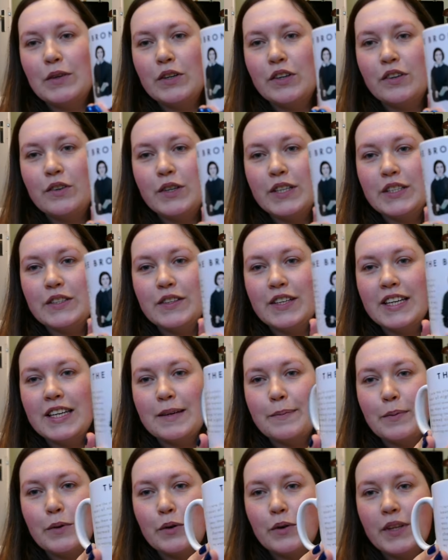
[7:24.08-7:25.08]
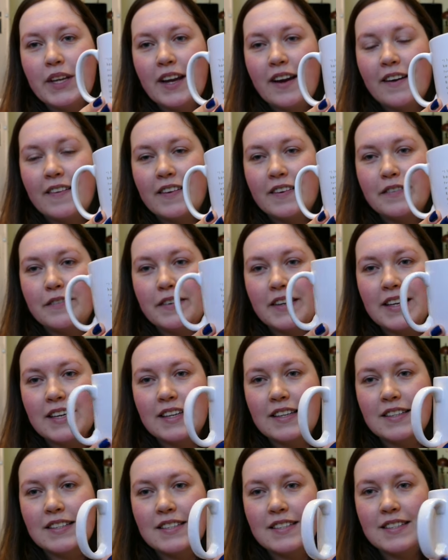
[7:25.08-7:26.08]
going to keep all the other
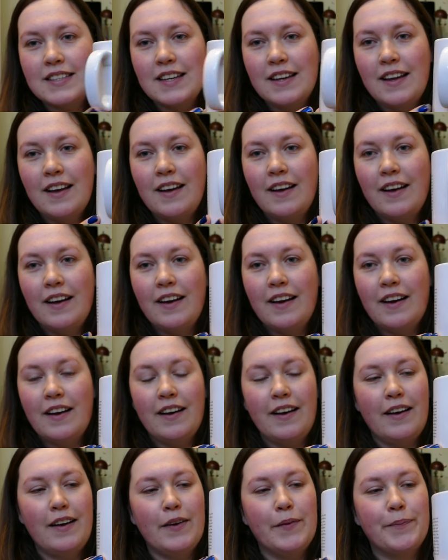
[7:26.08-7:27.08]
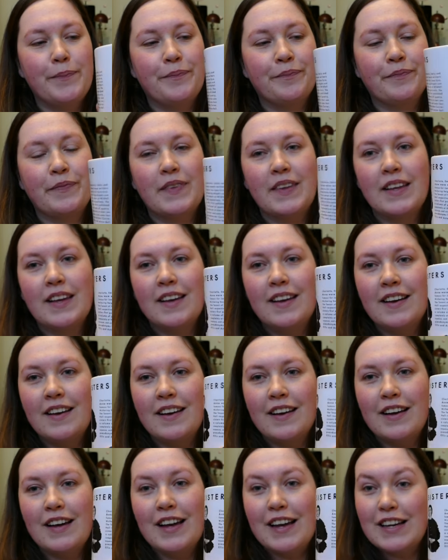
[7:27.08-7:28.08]
things um,
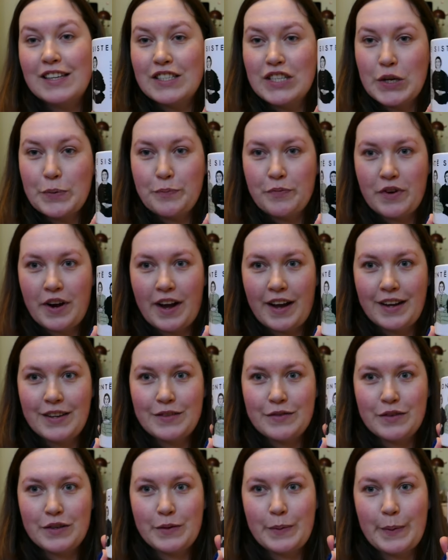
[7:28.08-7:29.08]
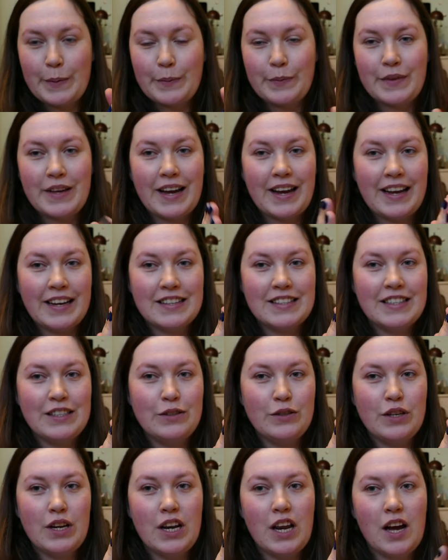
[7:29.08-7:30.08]
a surprise for when I actually
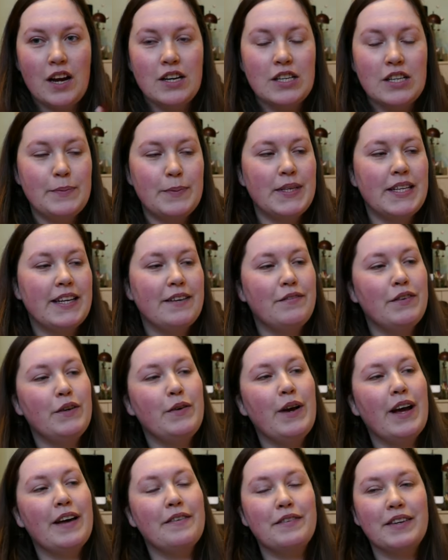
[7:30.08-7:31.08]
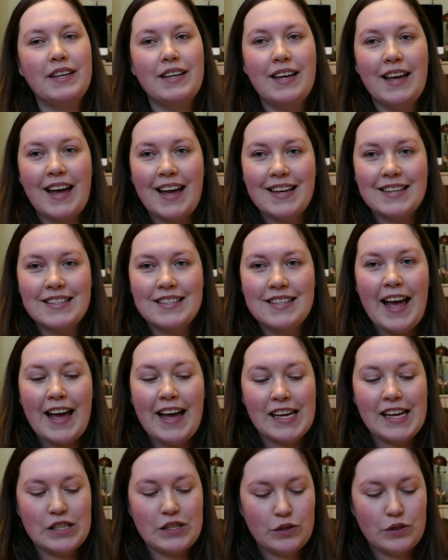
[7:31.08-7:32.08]
do the launch, but if you have a guess
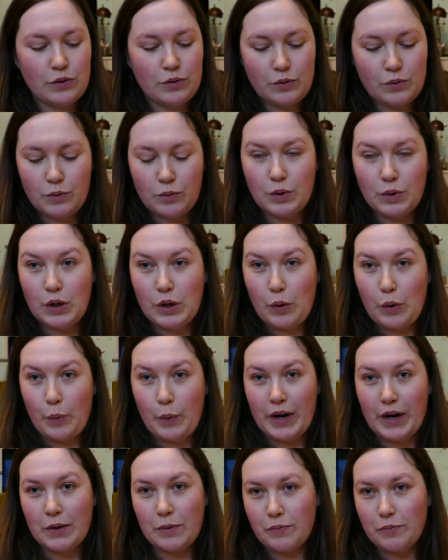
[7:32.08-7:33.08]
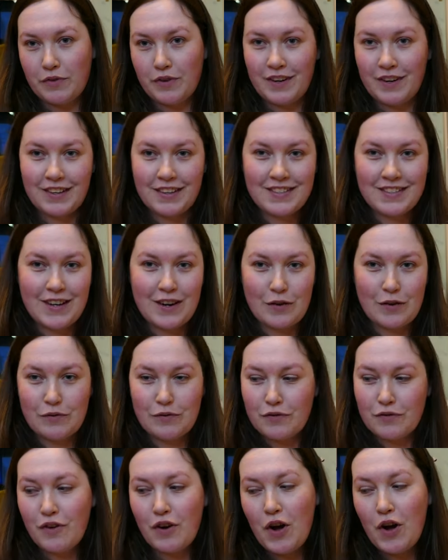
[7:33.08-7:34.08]
as to where the products are
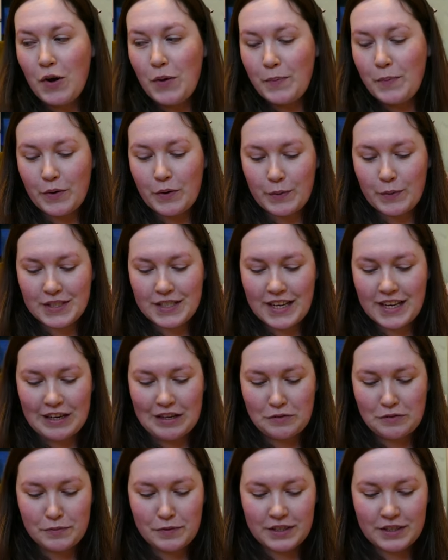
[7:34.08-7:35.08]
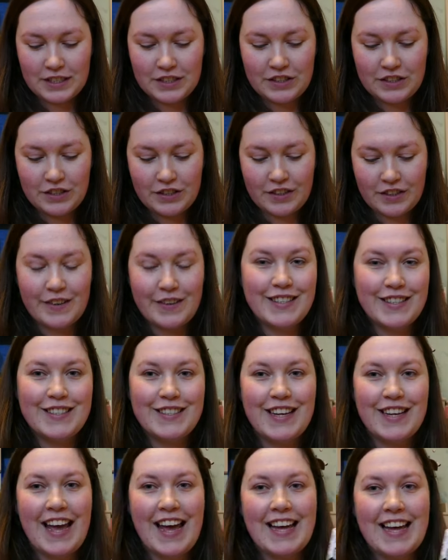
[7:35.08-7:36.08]
from or what kind of products you're going
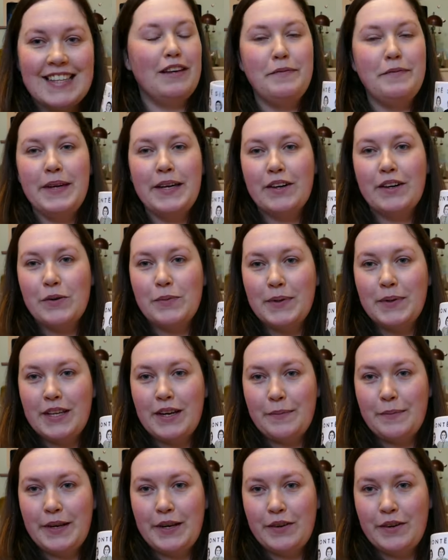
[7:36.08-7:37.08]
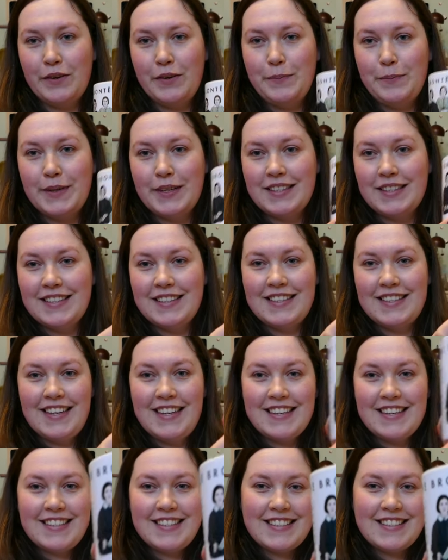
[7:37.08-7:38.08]
to get, leave me a comment down below. But
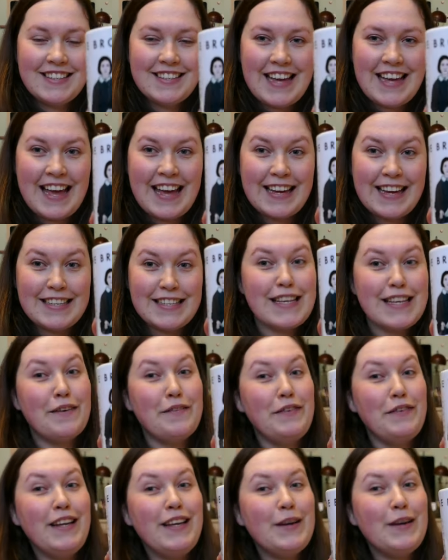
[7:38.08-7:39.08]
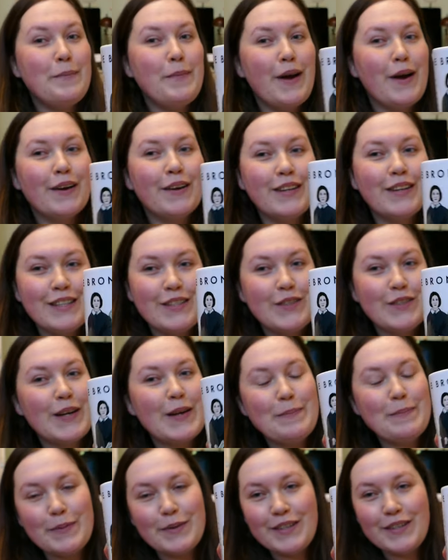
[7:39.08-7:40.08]
this is definitely a mug that you
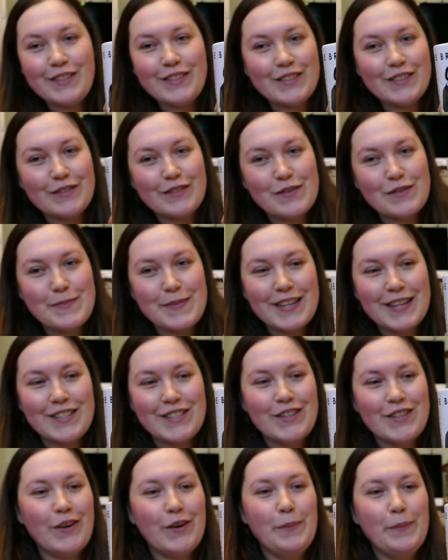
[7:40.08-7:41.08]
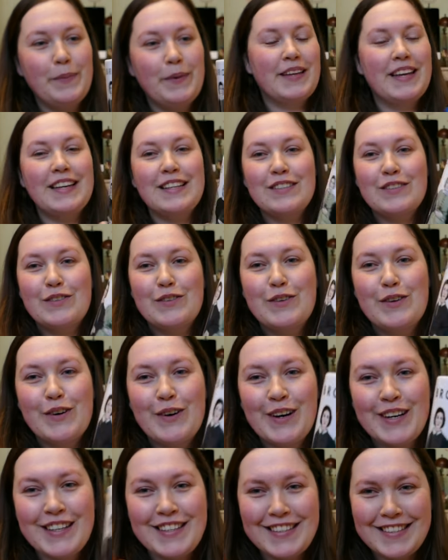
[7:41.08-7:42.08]
can purchase from my shop. It's
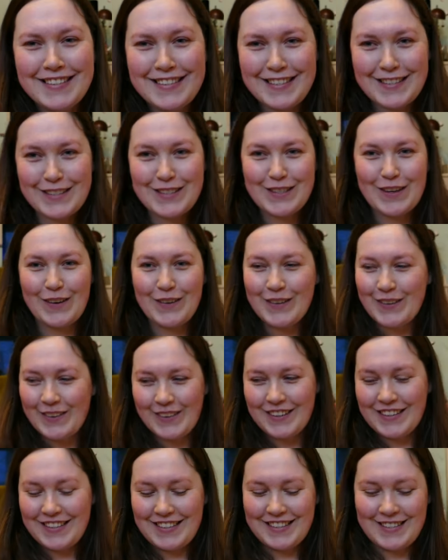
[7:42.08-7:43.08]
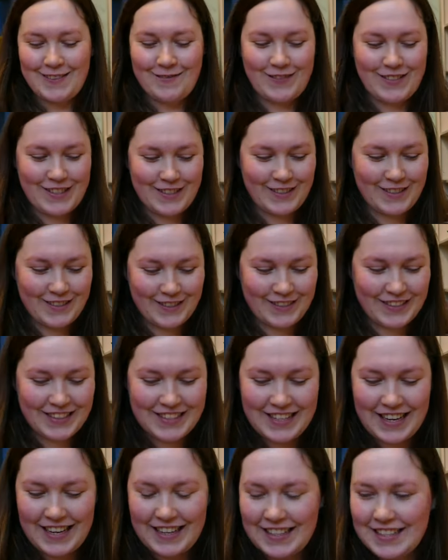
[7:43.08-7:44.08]
gorgeous, it's so gorgeous, I'm so so
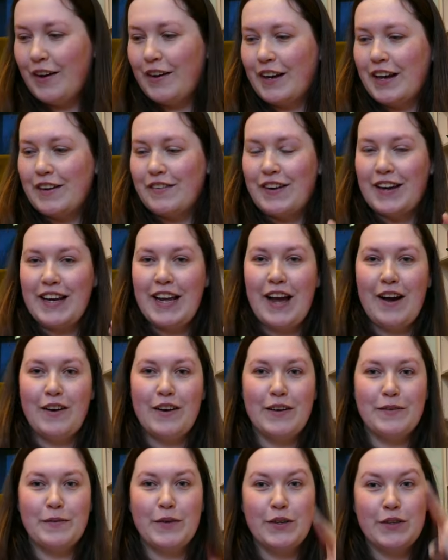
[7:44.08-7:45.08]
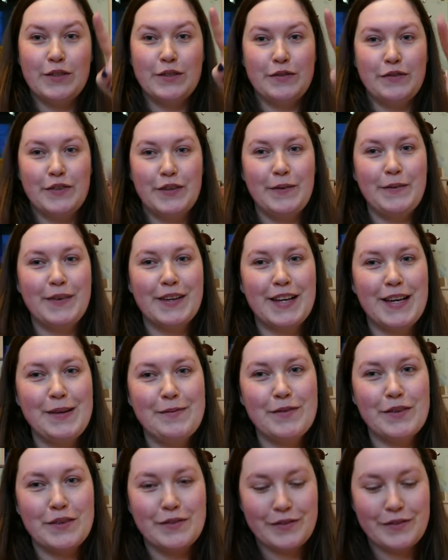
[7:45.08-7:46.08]
excited. Okay, right now I'm going to film the clip for a